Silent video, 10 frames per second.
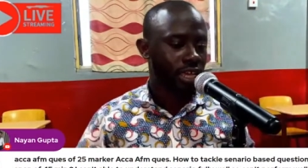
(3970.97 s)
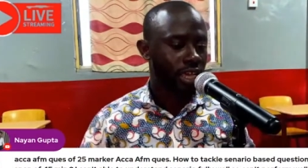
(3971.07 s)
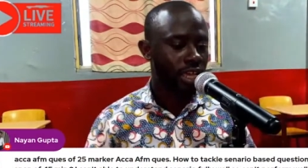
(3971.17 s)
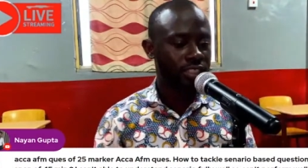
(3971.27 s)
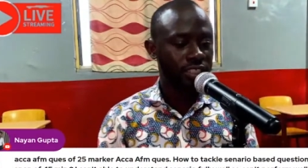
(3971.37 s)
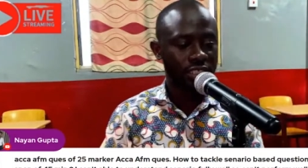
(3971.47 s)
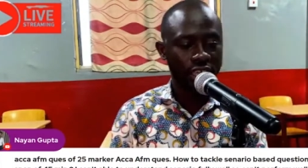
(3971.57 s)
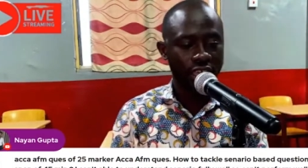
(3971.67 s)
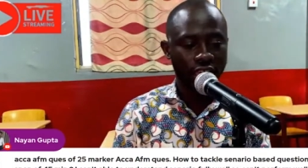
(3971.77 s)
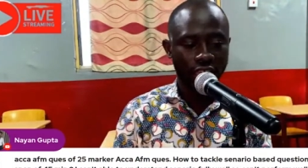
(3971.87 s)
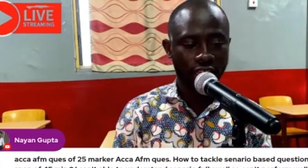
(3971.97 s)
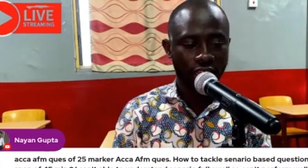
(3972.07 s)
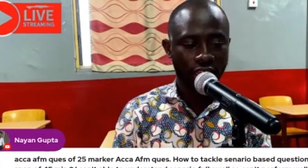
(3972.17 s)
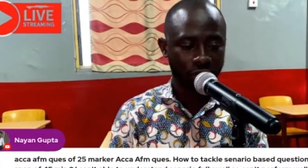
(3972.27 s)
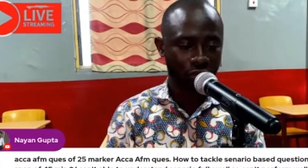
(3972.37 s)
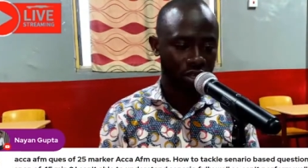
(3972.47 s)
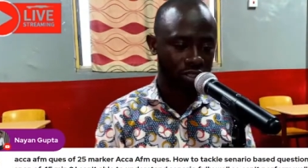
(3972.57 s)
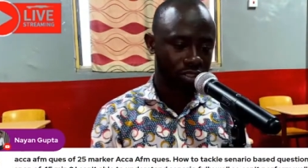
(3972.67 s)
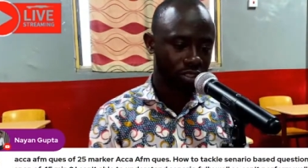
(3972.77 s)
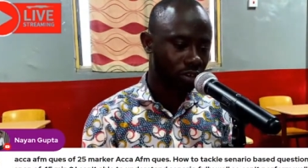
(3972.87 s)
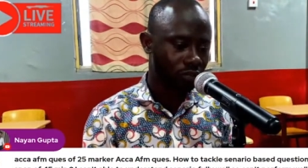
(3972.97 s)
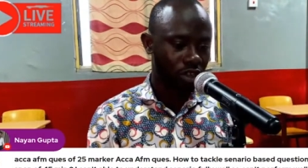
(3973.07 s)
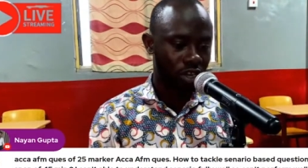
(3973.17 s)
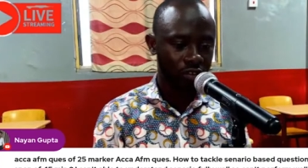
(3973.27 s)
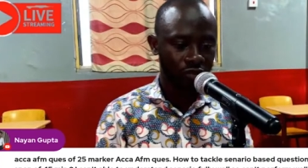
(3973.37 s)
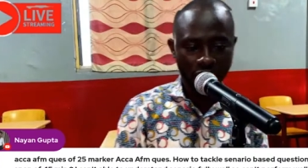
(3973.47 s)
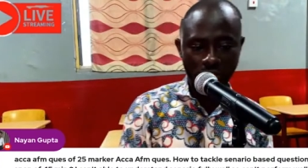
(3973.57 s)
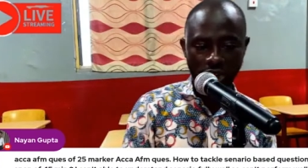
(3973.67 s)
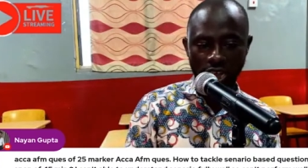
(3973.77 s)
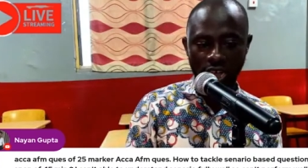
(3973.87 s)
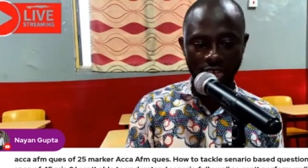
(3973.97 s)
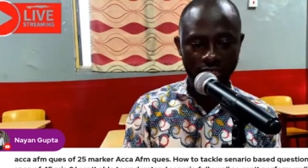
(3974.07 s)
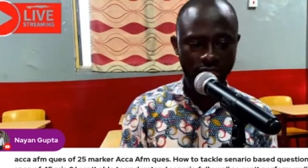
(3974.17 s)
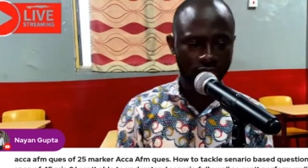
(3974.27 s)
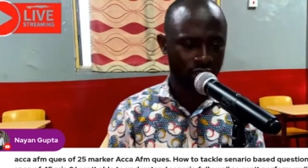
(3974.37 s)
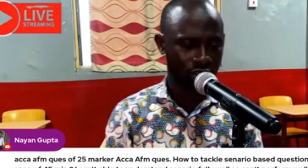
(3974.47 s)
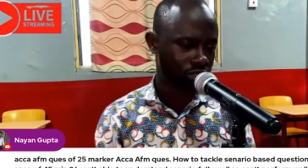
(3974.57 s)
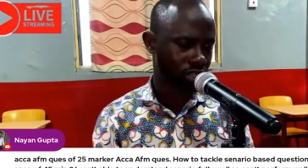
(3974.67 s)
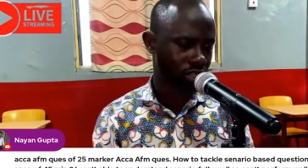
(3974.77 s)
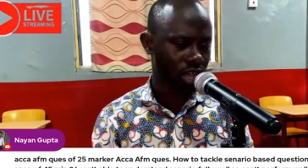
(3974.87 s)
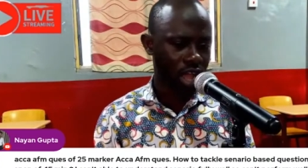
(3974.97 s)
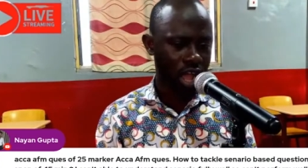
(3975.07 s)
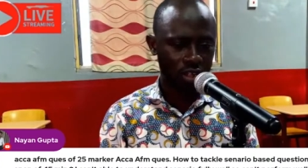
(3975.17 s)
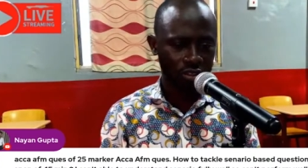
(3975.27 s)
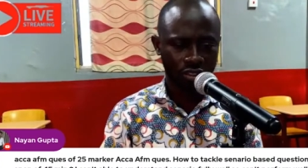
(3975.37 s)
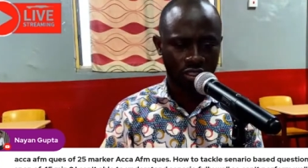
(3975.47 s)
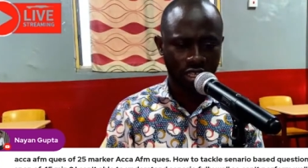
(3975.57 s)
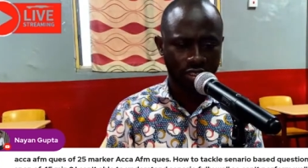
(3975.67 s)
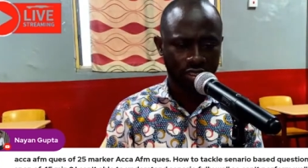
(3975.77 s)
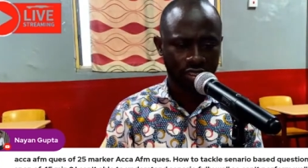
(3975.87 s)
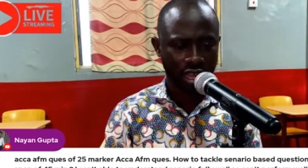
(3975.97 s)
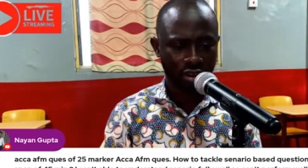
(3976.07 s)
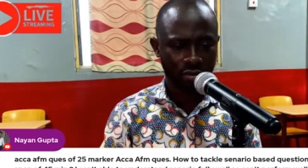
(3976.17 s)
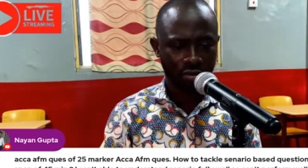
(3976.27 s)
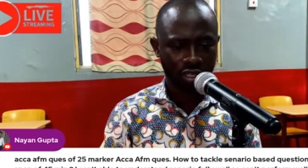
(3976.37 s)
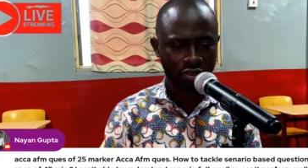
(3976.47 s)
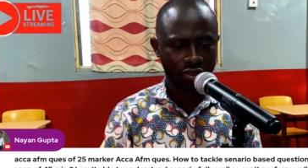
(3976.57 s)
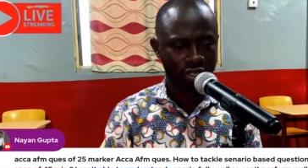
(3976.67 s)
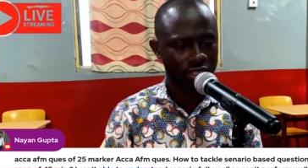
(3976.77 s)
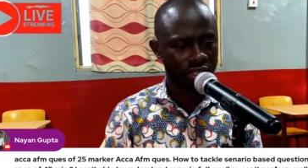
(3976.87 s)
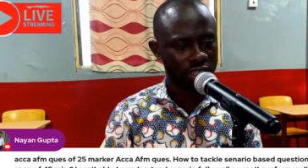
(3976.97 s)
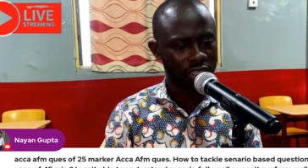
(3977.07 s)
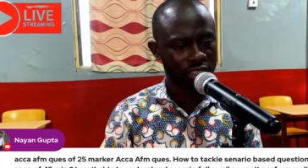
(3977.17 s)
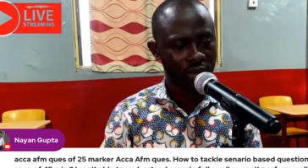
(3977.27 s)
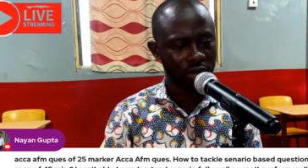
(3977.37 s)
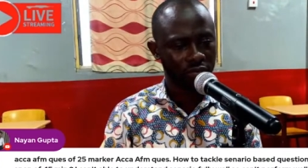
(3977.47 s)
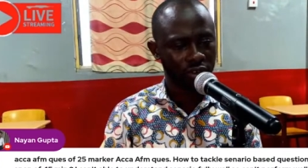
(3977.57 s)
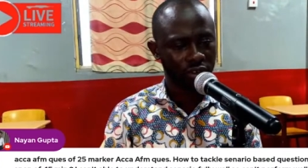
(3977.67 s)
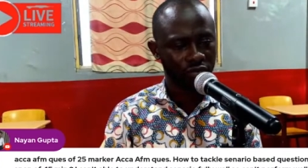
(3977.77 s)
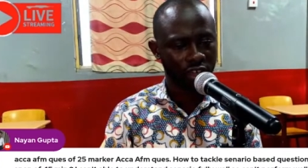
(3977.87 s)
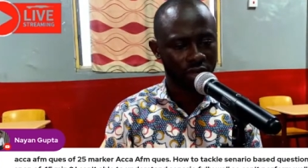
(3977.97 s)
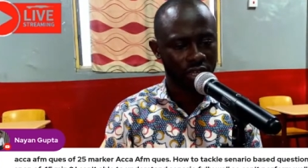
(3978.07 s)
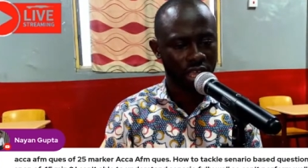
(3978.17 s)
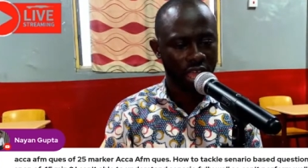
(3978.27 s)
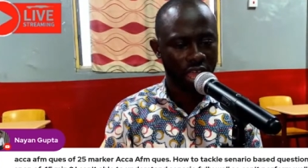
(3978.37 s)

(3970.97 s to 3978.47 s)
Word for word: ACCA AFM question of 25 marker ACCA question. How to tackle scenario-based question in a time of 45 minutes.